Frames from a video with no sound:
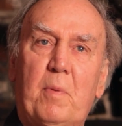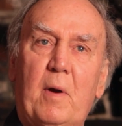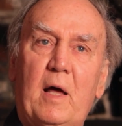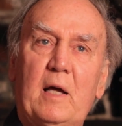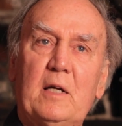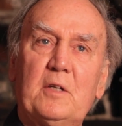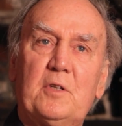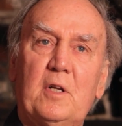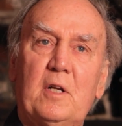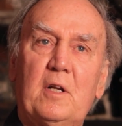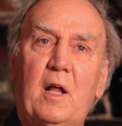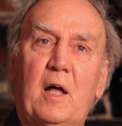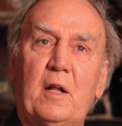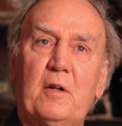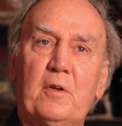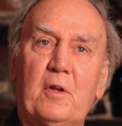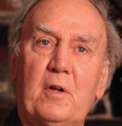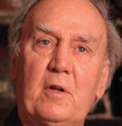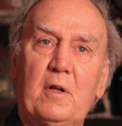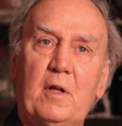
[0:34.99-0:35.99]
place in
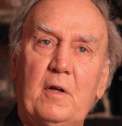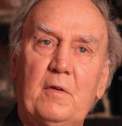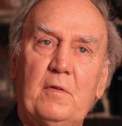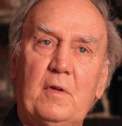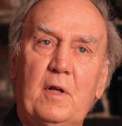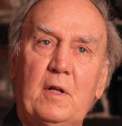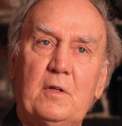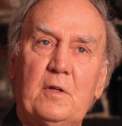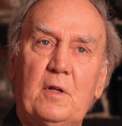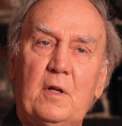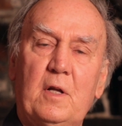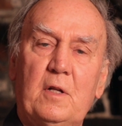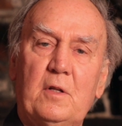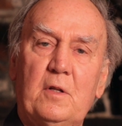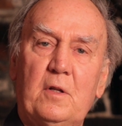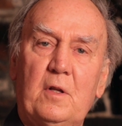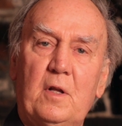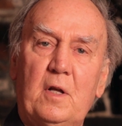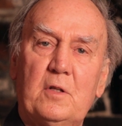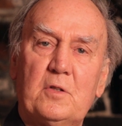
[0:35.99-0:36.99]

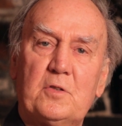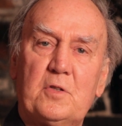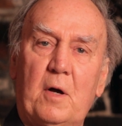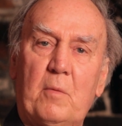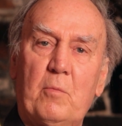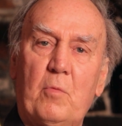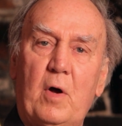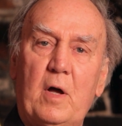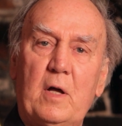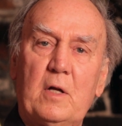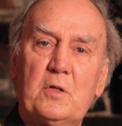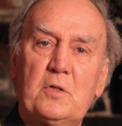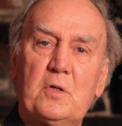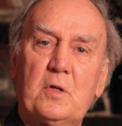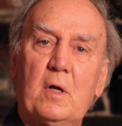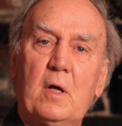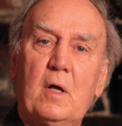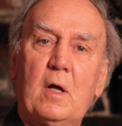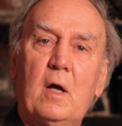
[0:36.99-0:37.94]
London in some ways.